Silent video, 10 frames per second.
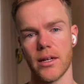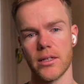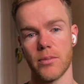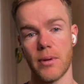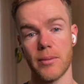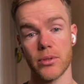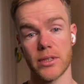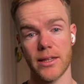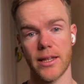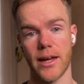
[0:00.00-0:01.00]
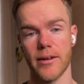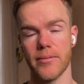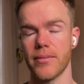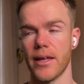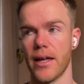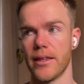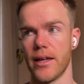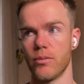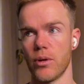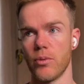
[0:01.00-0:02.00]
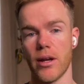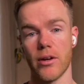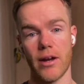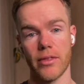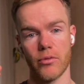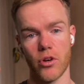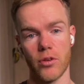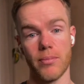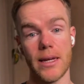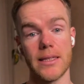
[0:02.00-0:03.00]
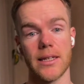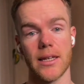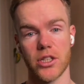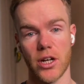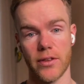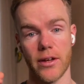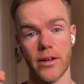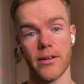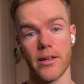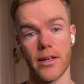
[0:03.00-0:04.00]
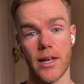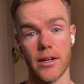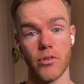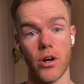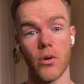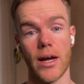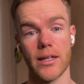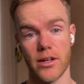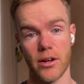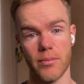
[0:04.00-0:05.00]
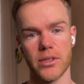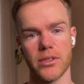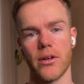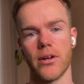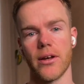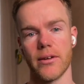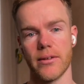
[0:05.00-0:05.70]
So people did that. And then we went around the room meeting each other in role as our persona.